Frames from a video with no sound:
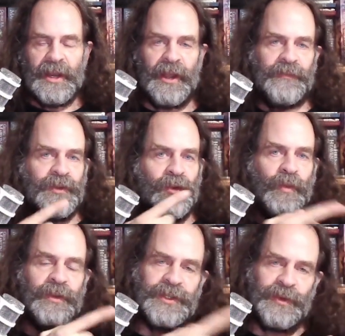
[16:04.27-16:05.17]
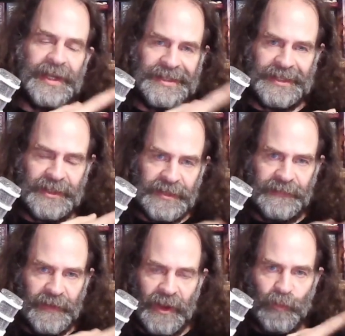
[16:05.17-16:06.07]
Now, if you want to
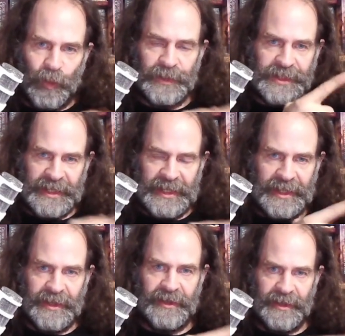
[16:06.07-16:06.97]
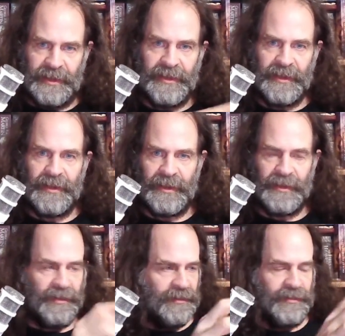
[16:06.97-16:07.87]
identify what's in
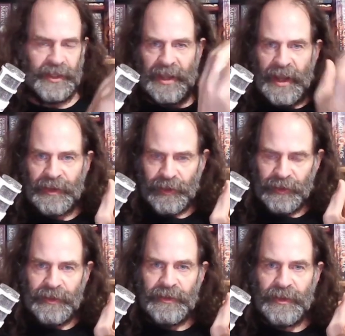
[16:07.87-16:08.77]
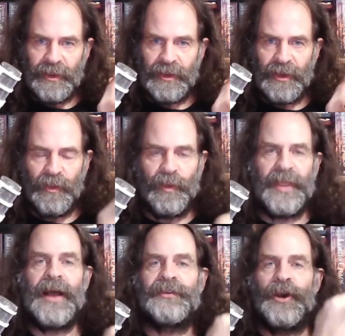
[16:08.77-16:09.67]
the cargo
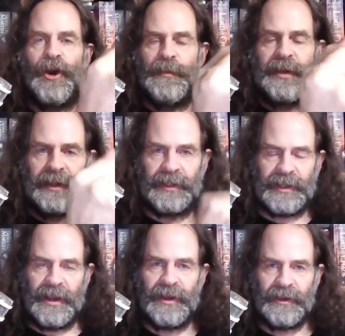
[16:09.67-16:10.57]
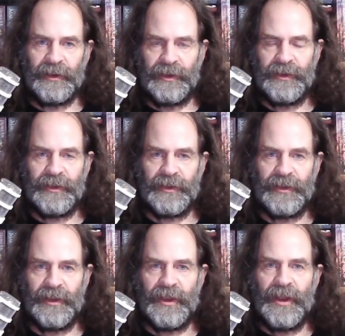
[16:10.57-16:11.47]
without opening the cargo,
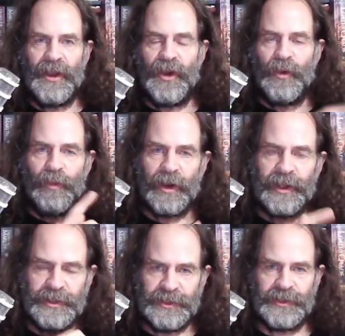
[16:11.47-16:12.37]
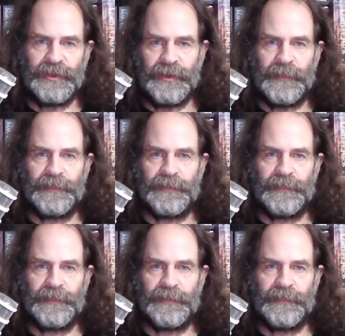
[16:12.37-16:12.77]
what can you do?